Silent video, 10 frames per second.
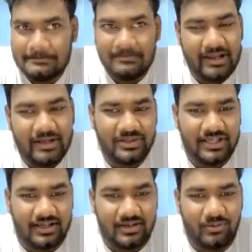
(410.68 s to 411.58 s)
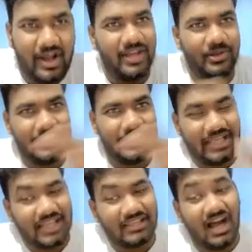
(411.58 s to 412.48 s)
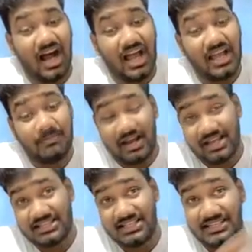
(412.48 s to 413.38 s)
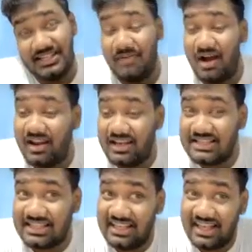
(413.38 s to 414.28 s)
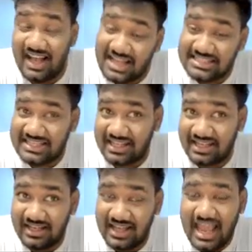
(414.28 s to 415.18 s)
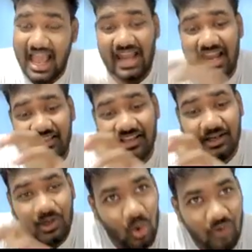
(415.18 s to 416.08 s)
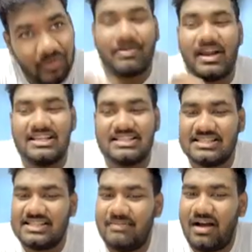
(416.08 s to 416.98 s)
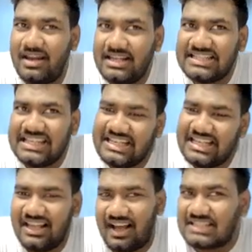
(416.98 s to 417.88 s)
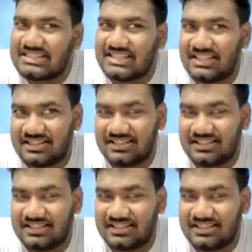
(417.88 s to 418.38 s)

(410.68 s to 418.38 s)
Why do you think? Why do you think at the higher prices demand is elastic and at the lower prices demand is inelastic?